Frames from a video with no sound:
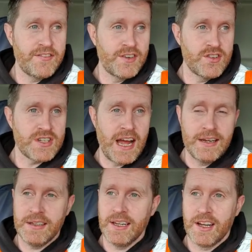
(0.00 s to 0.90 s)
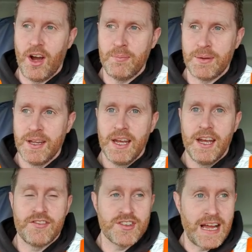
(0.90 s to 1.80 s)
If there's anything
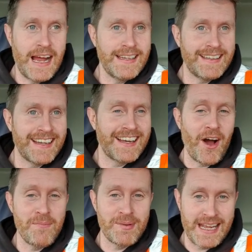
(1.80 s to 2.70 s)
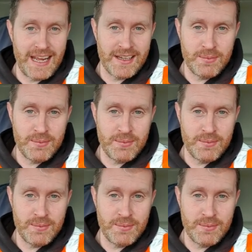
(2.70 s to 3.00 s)
complicated